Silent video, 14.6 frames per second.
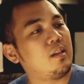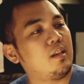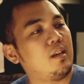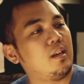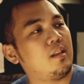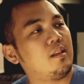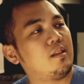
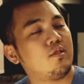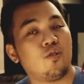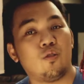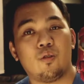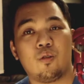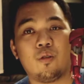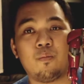Yan.
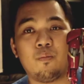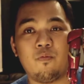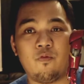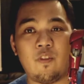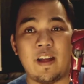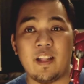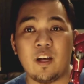So,
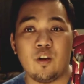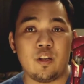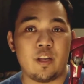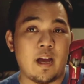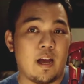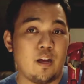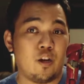fan
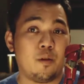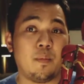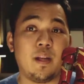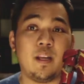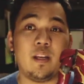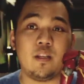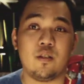ako ni
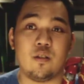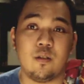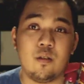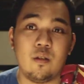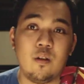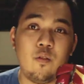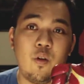Iron Man eh.
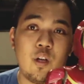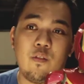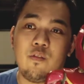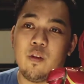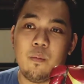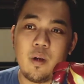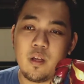So, one
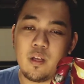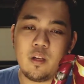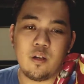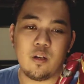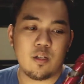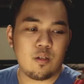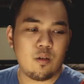of the,
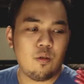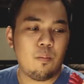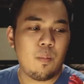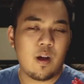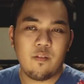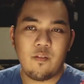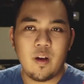yung kung
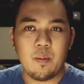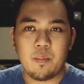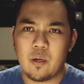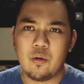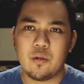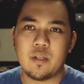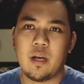Marvel ang
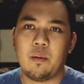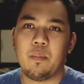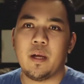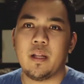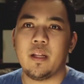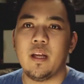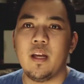
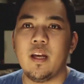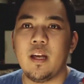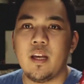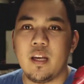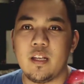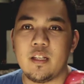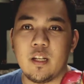pag-uusapan,
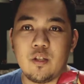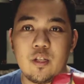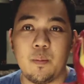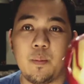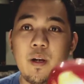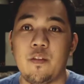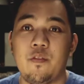isa to
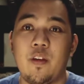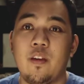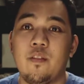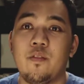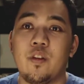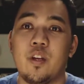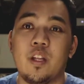sa mga
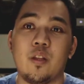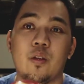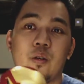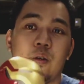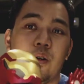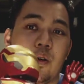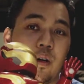favorite
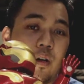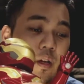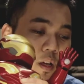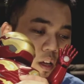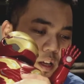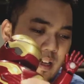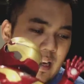kong
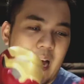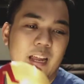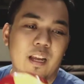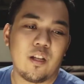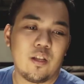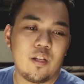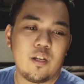
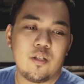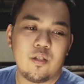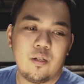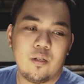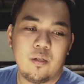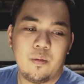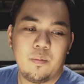characters,
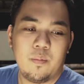no?